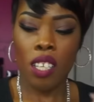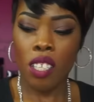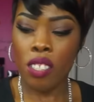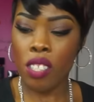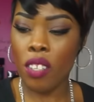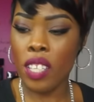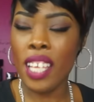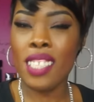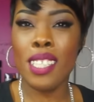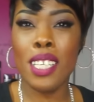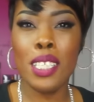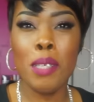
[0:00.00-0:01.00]
So that's
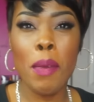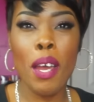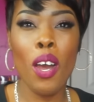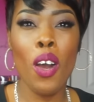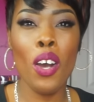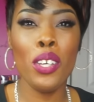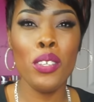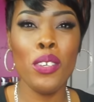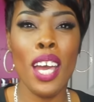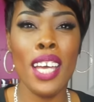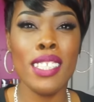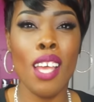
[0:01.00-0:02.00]
the end of my haul, you
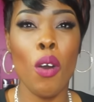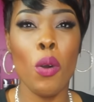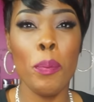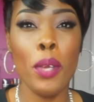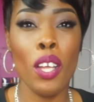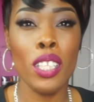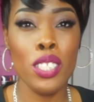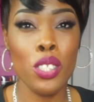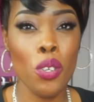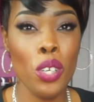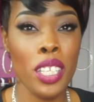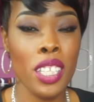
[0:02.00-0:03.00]
guys. I hope y'all enjoyed.